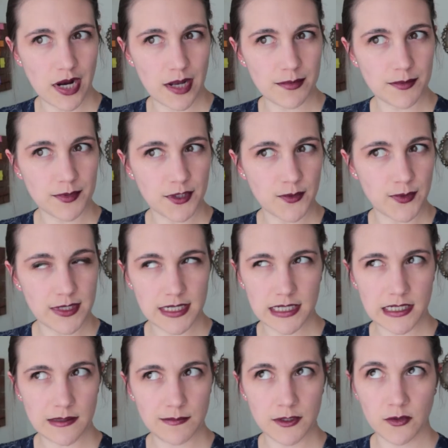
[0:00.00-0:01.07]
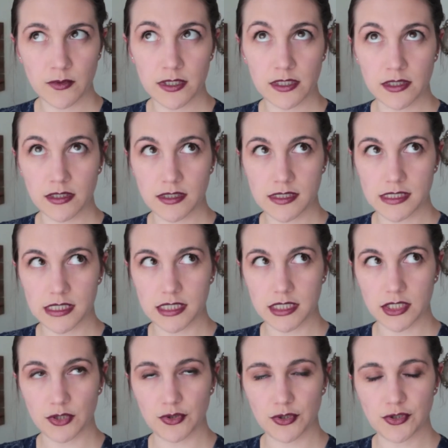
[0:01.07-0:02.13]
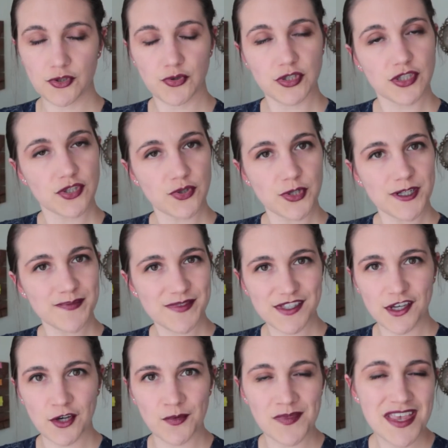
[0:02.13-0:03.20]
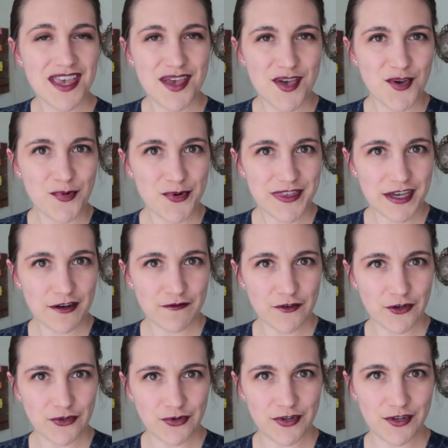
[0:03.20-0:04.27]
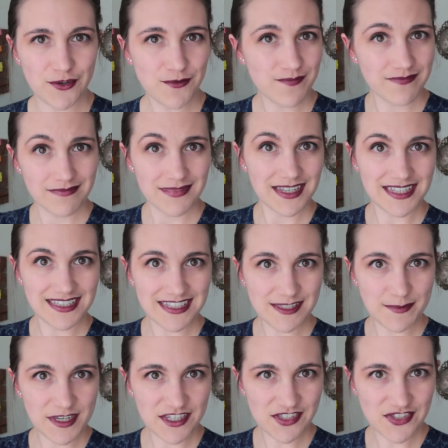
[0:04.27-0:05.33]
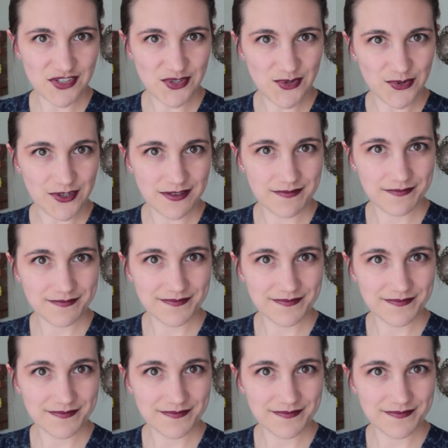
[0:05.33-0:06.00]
probably wouldn't get me weird looks at the grocery store, so without further ado, let's make a snood.